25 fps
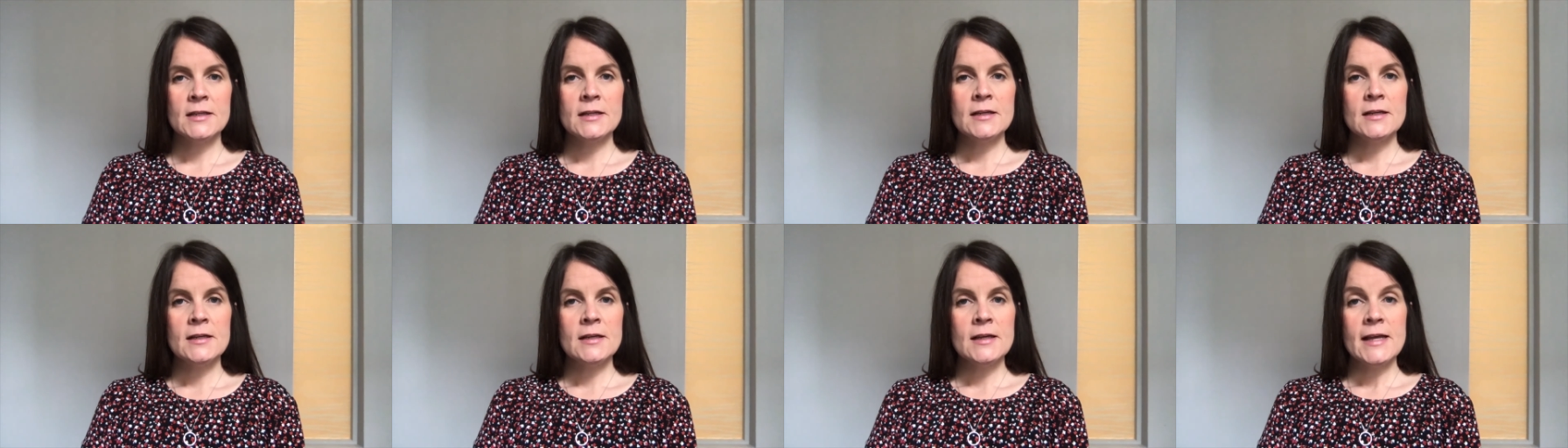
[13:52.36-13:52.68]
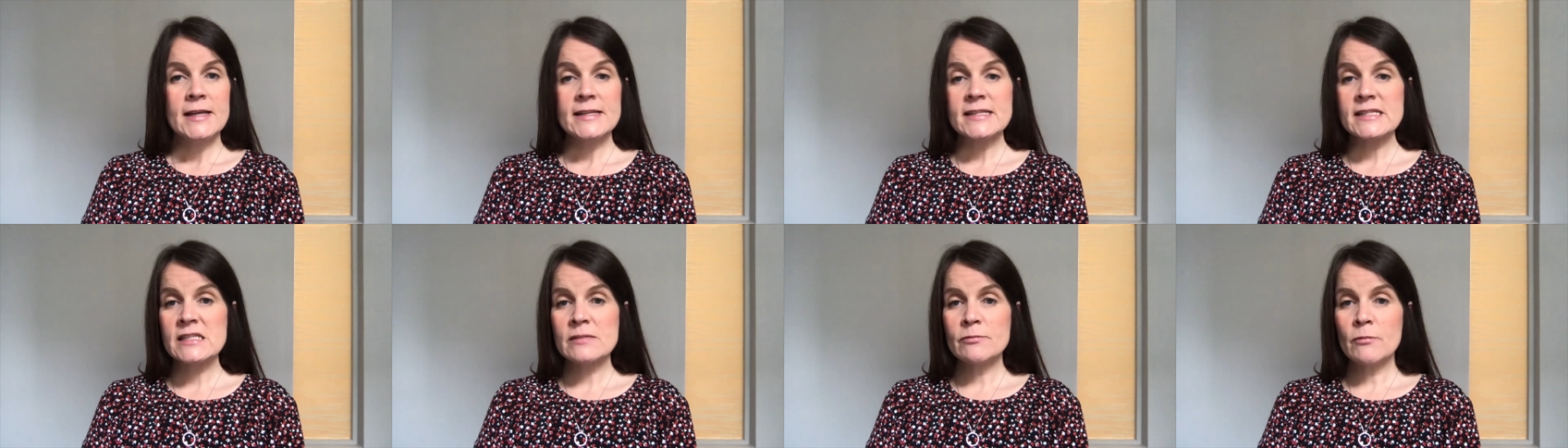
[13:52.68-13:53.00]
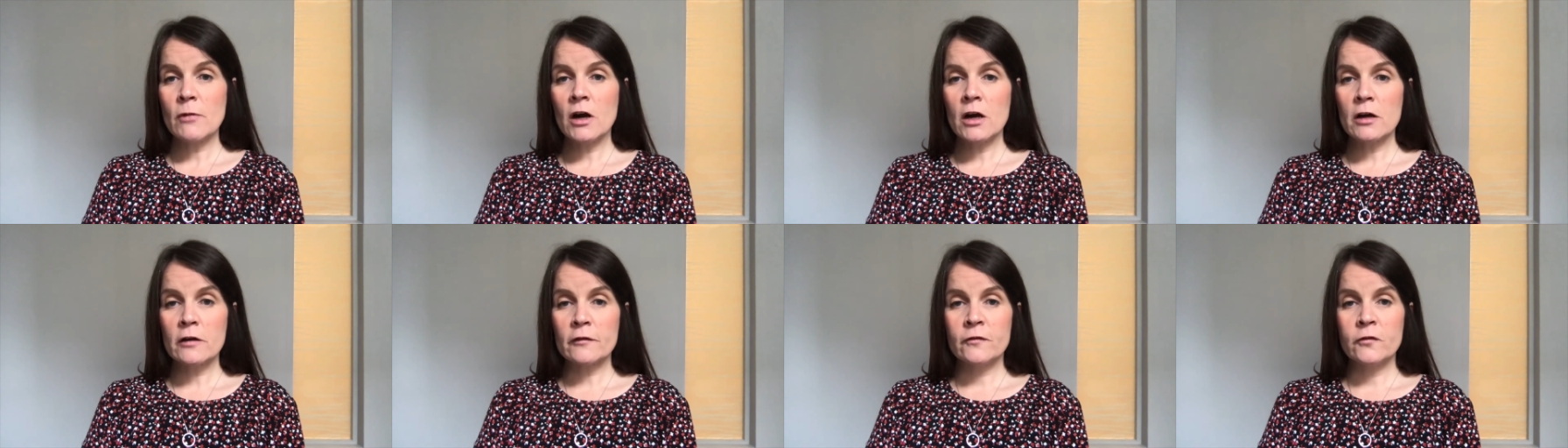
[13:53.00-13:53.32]
His
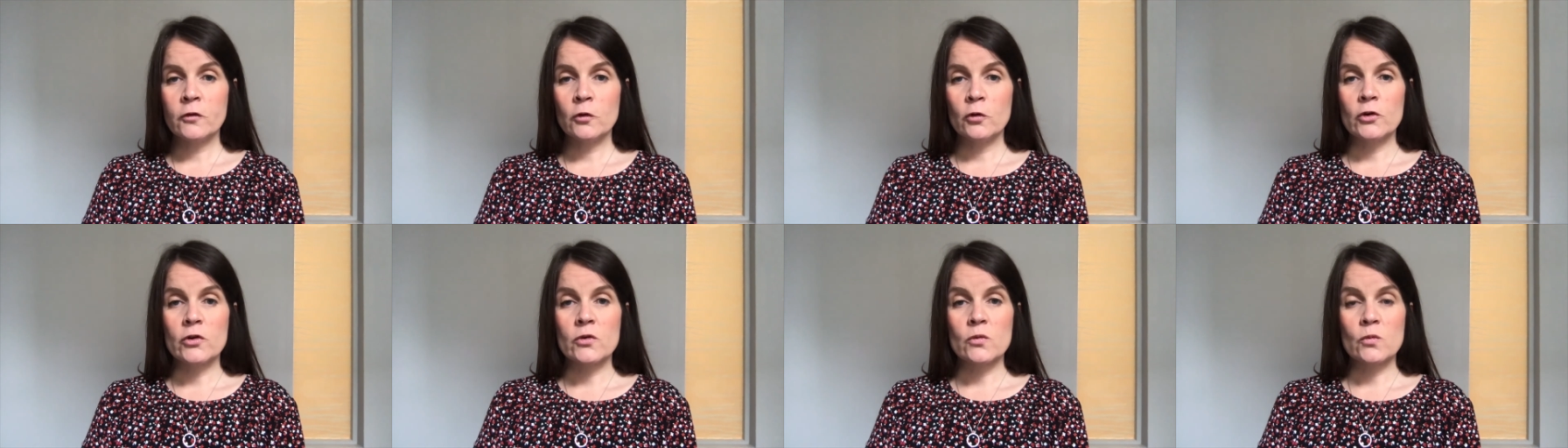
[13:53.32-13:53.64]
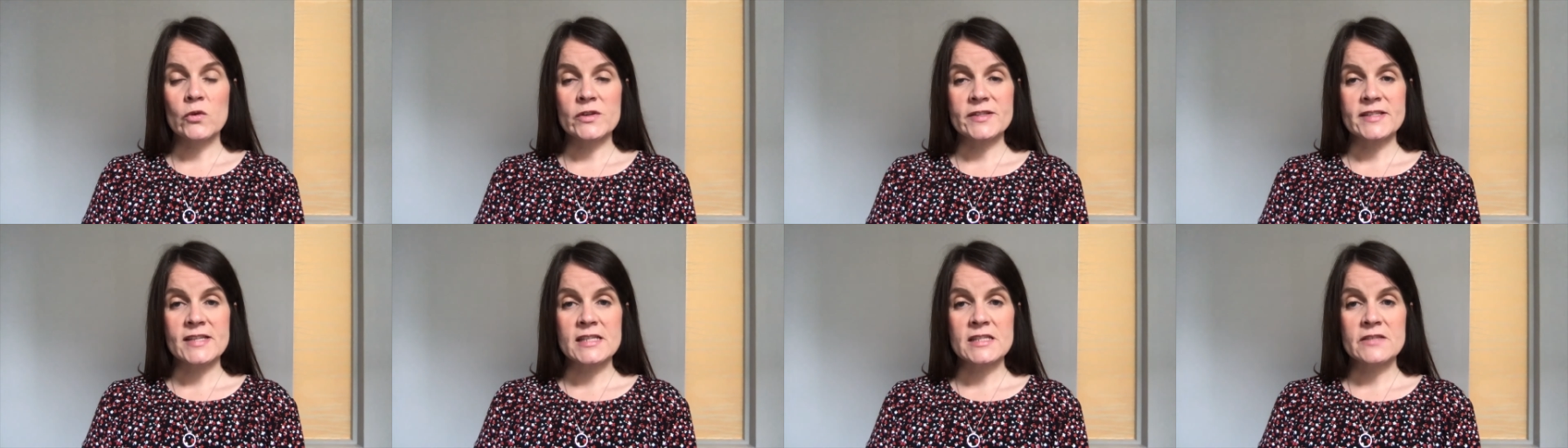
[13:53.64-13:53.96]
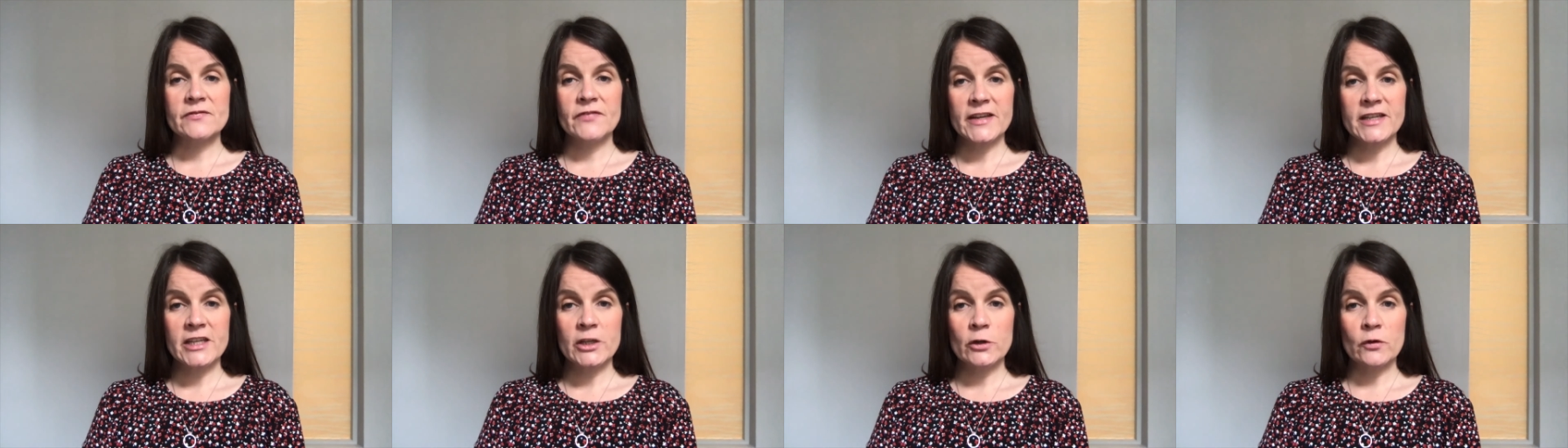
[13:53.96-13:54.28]
smartphone was his
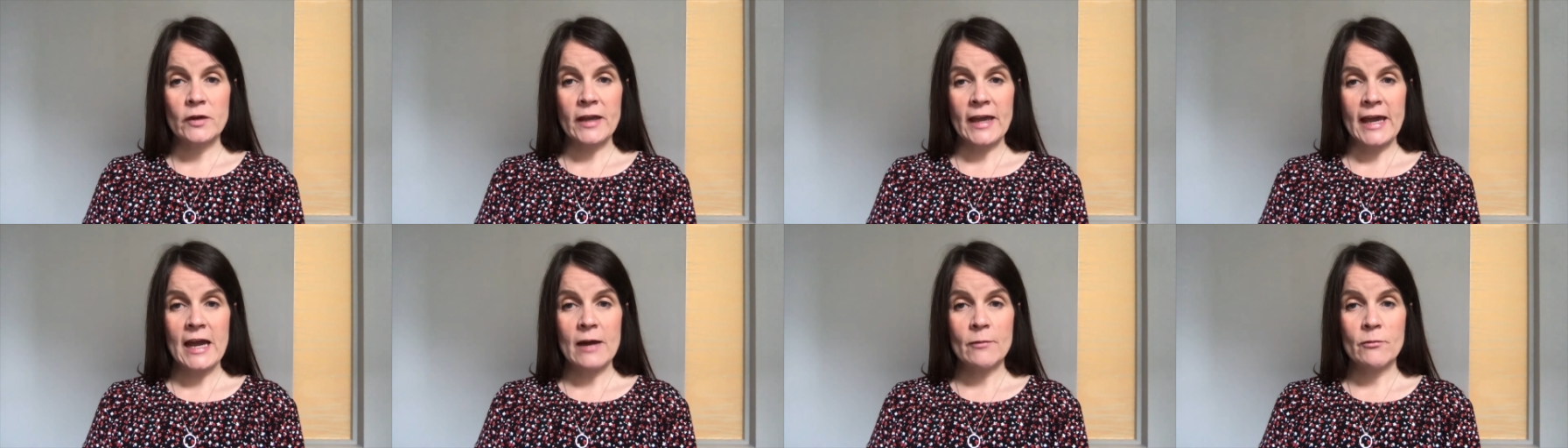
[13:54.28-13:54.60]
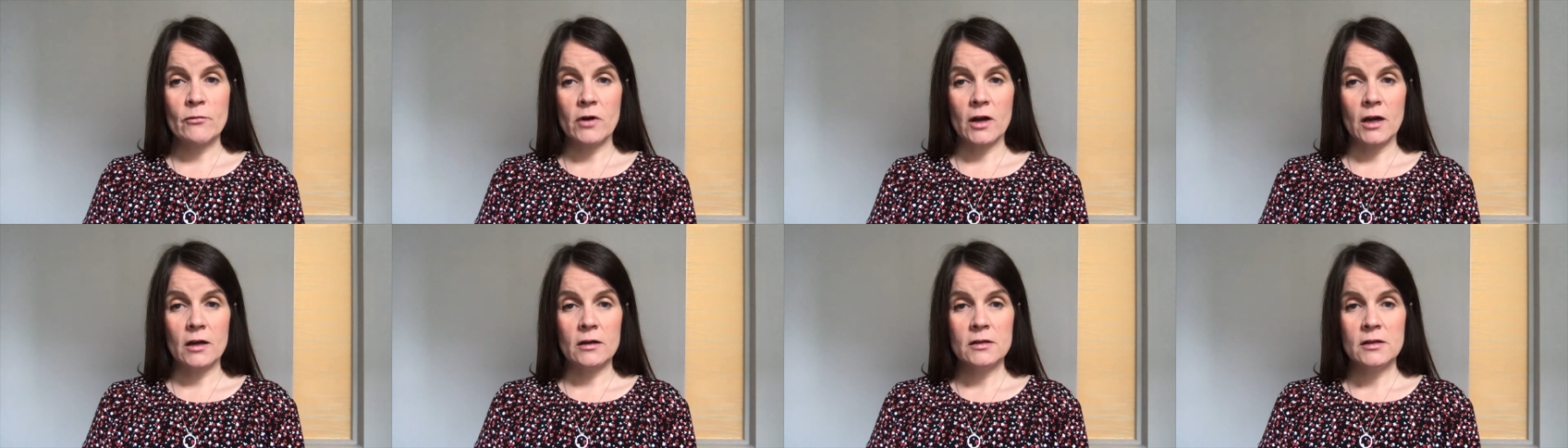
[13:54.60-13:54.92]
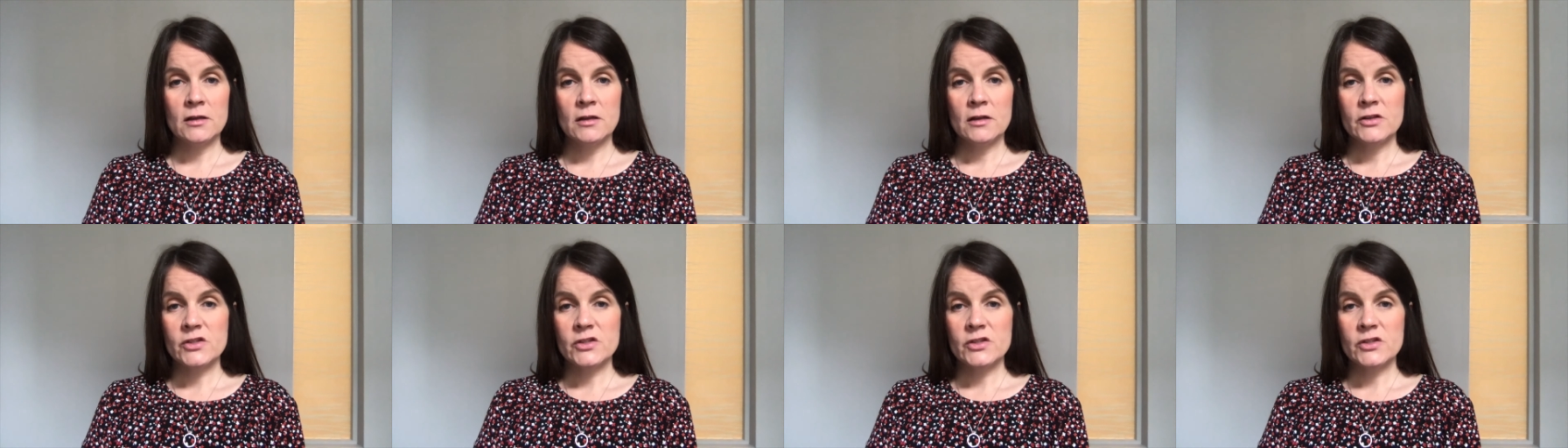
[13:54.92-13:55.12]
video camera,